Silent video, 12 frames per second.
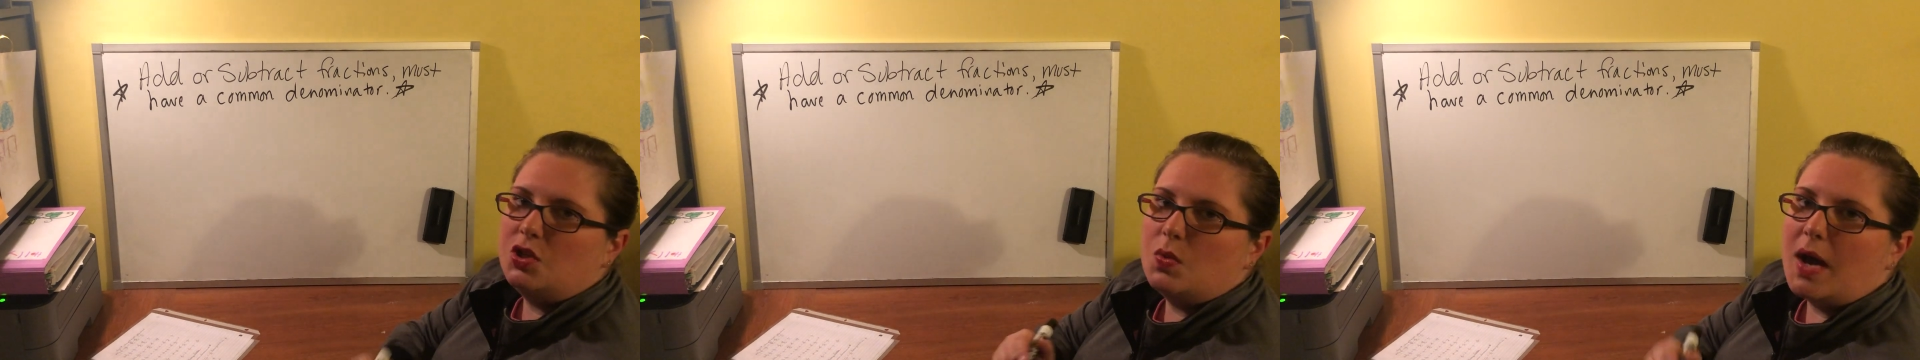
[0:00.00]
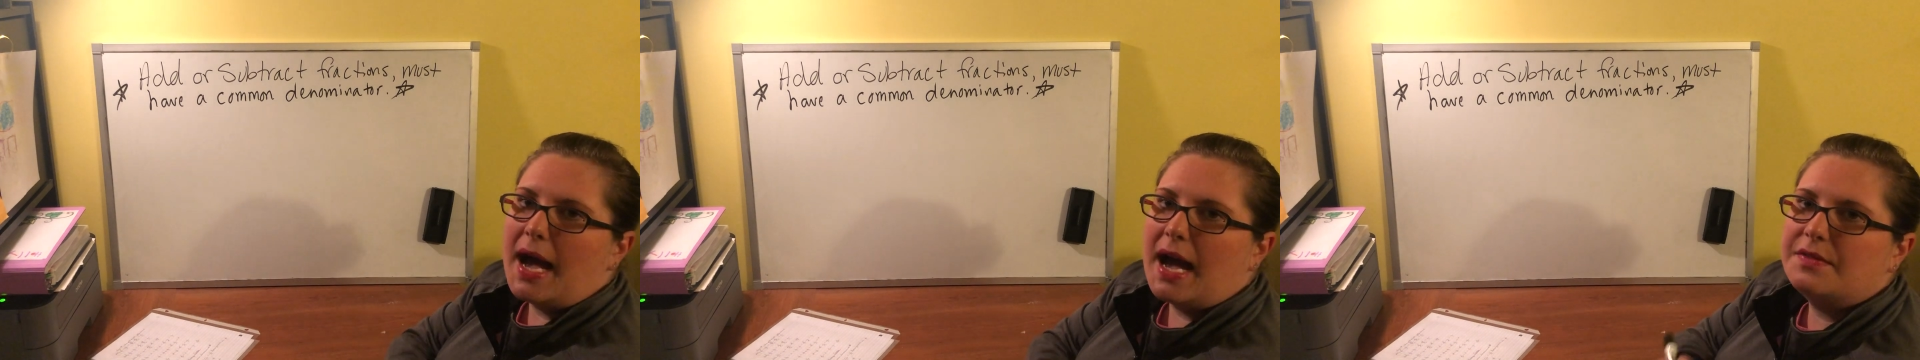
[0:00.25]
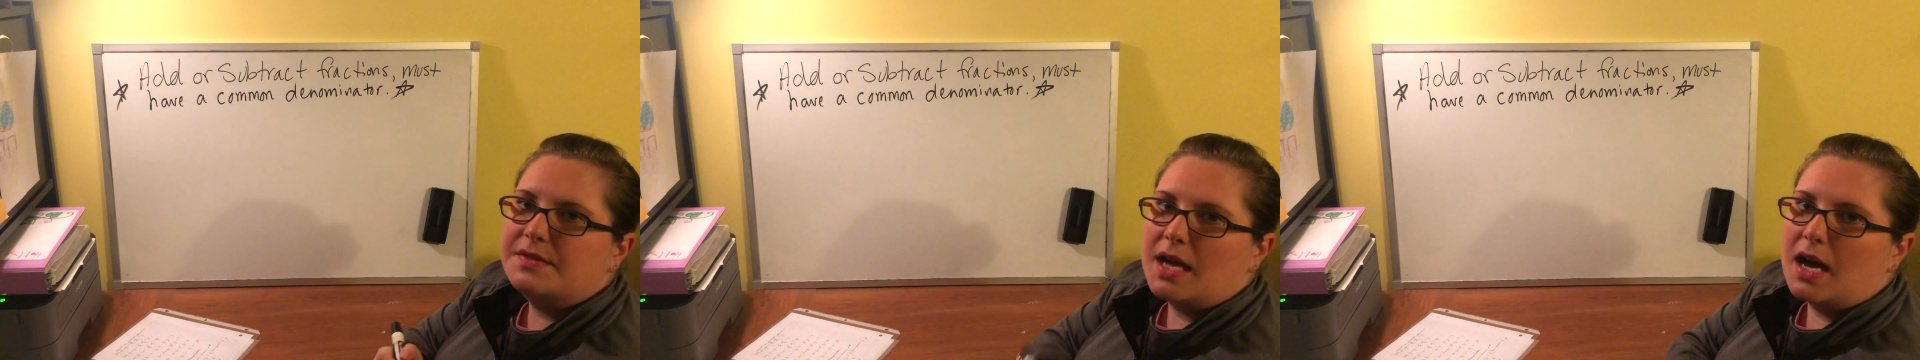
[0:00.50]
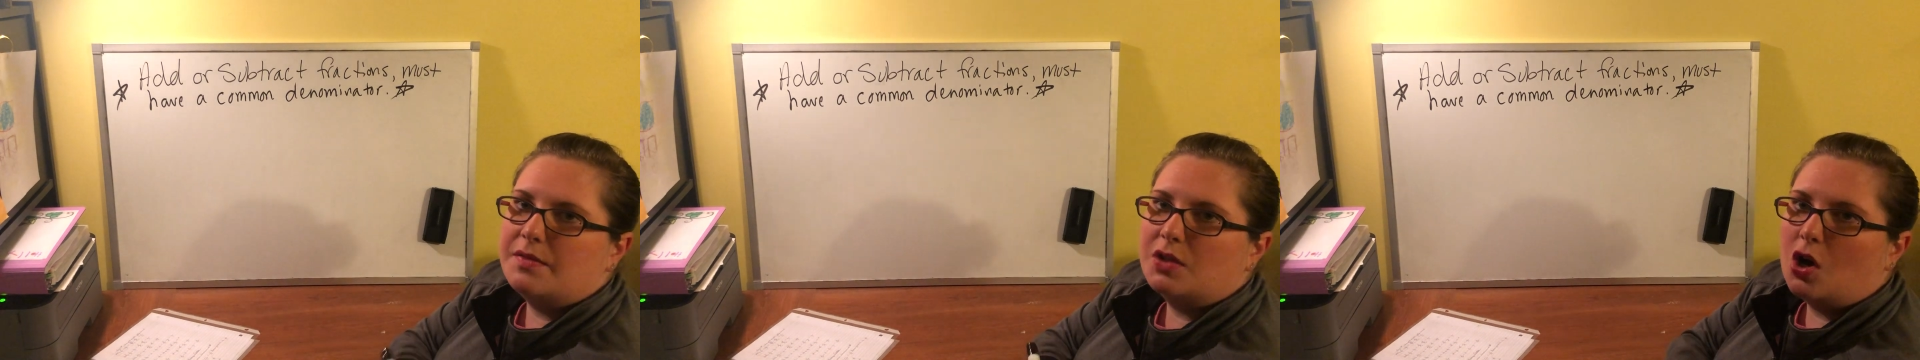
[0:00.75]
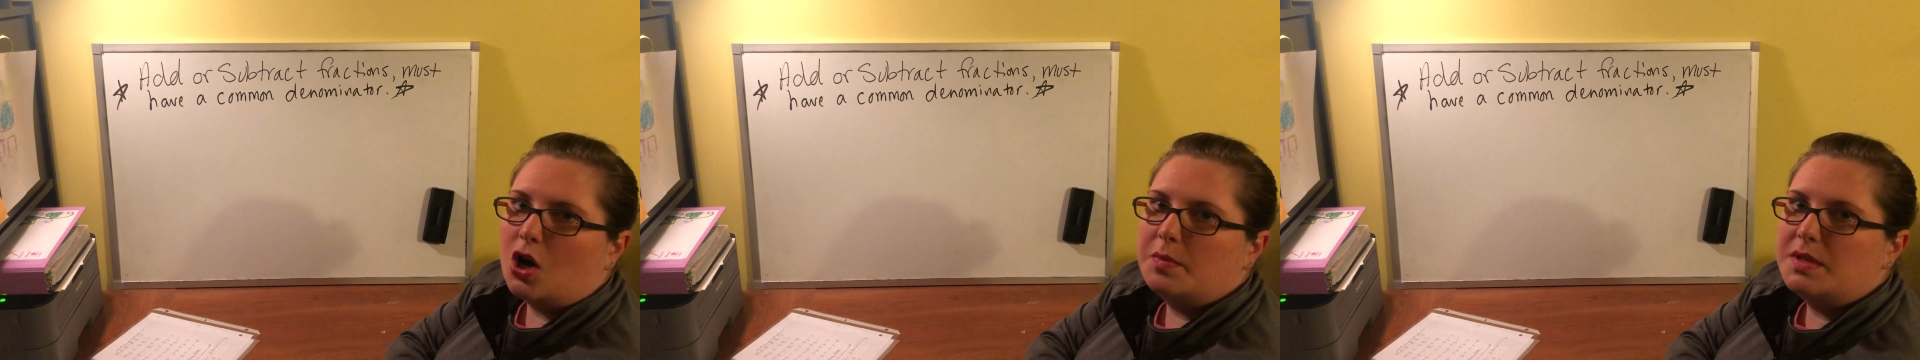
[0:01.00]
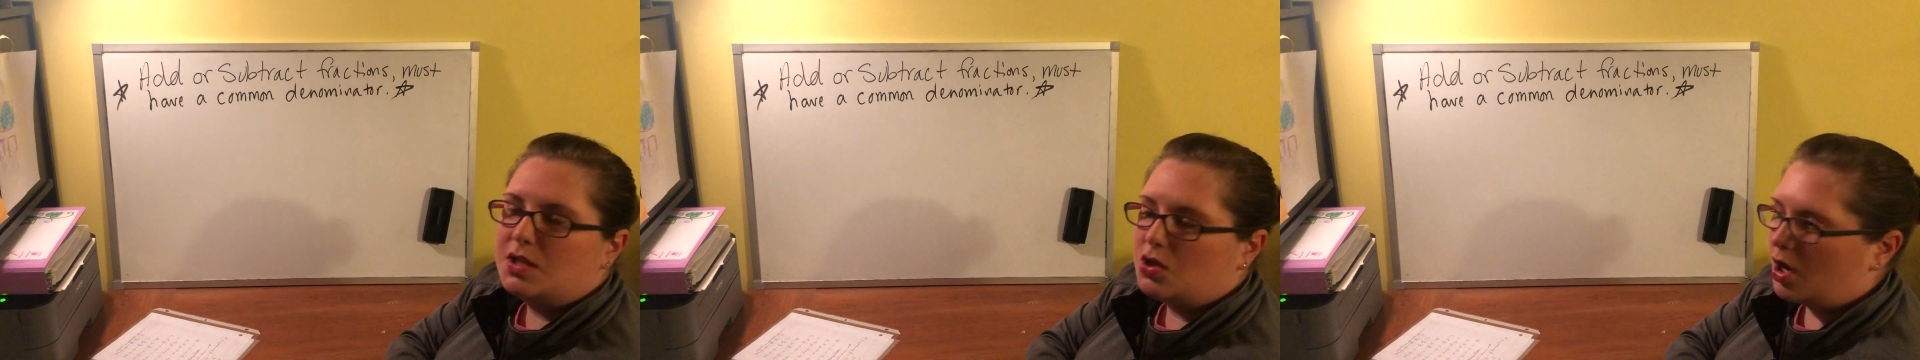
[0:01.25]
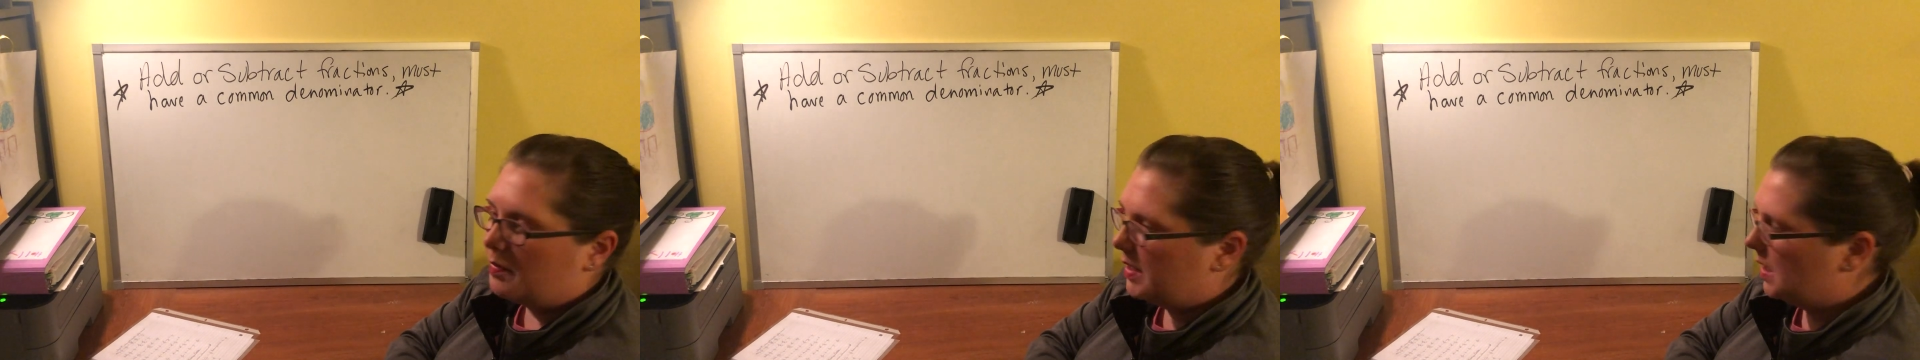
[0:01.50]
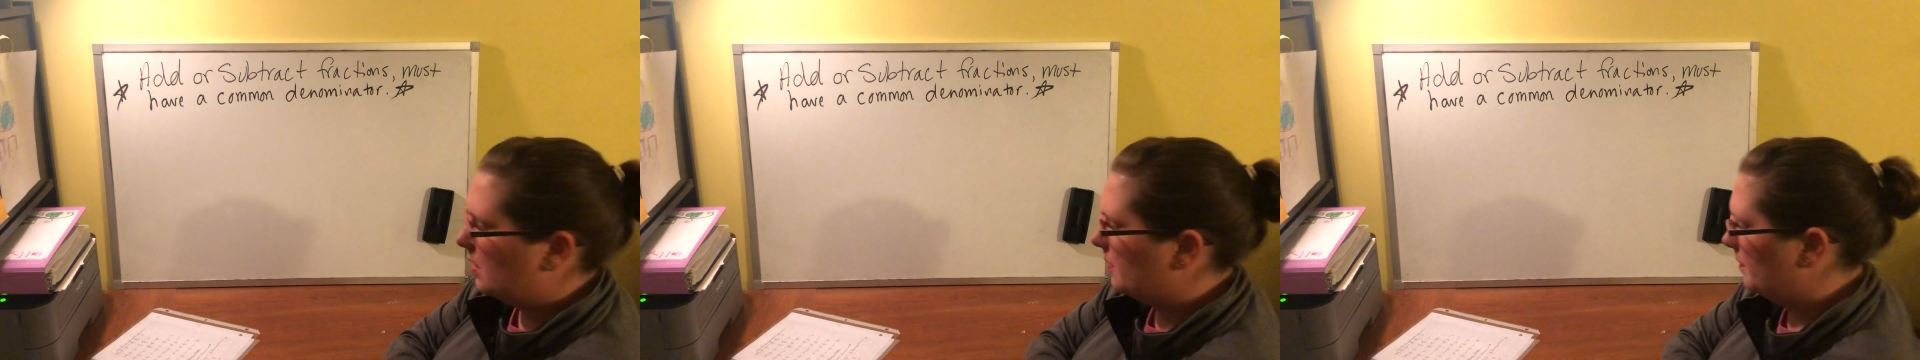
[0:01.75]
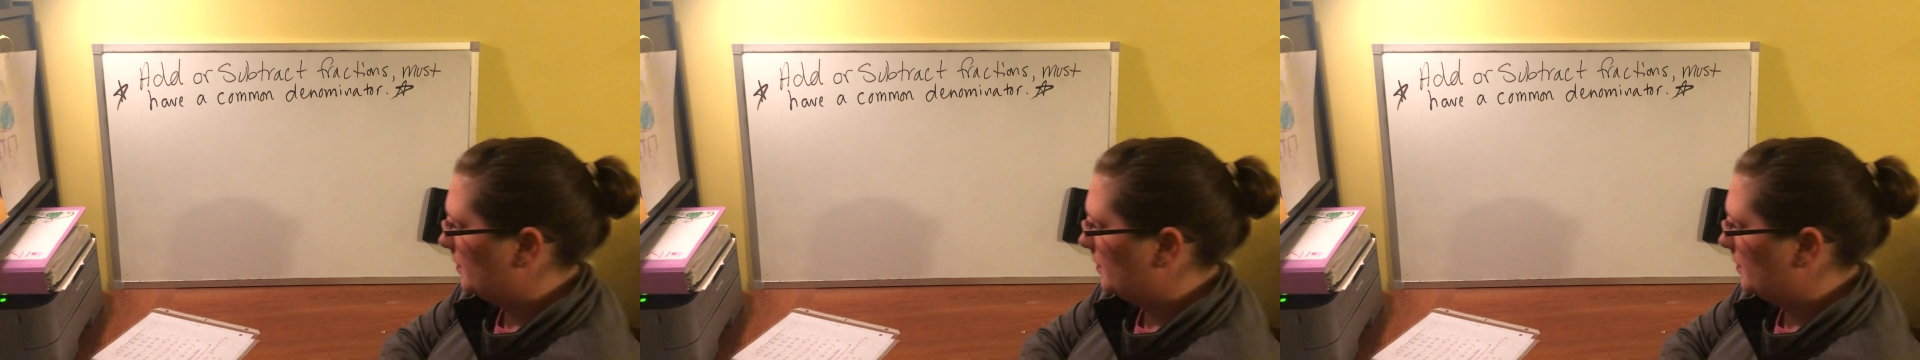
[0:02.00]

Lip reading: you have to have a common denominator,